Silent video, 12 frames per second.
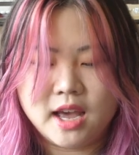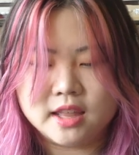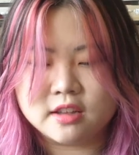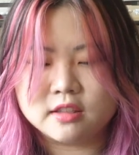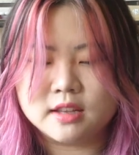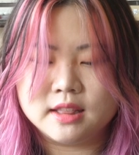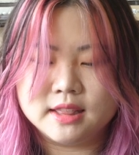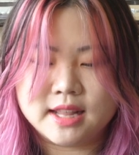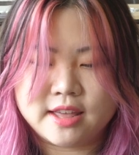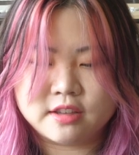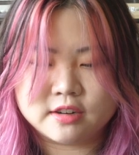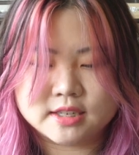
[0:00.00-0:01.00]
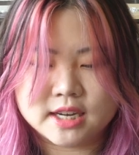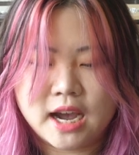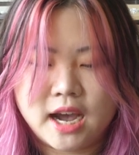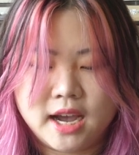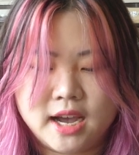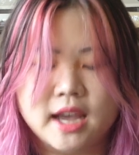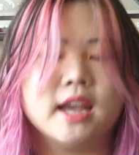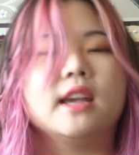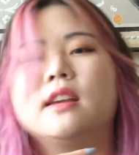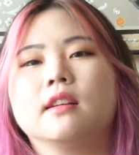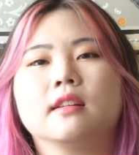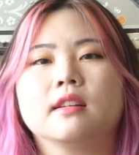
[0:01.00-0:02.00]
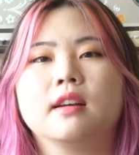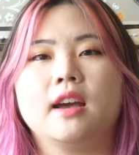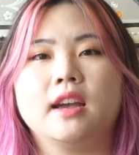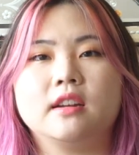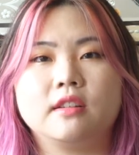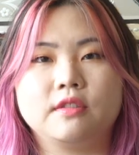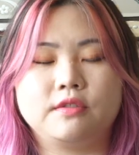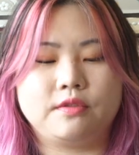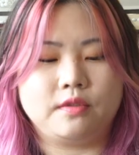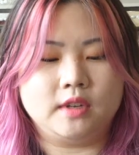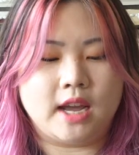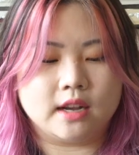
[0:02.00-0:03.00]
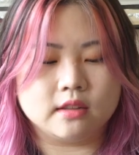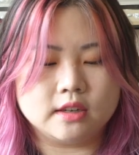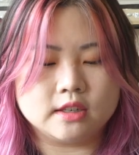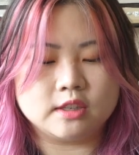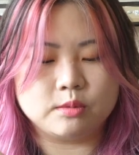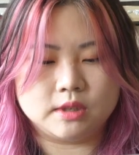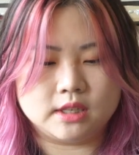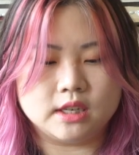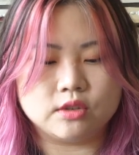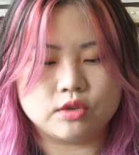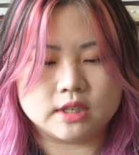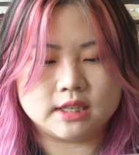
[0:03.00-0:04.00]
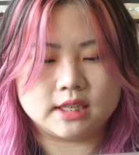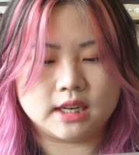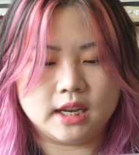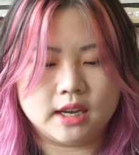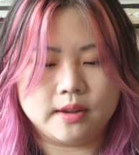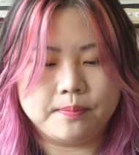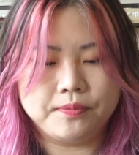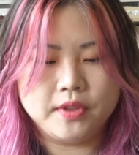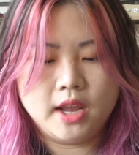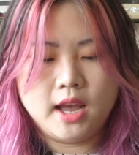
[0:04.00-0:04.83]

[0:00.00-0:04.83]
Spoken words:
I thought the leather tie kind of necklace was interesting.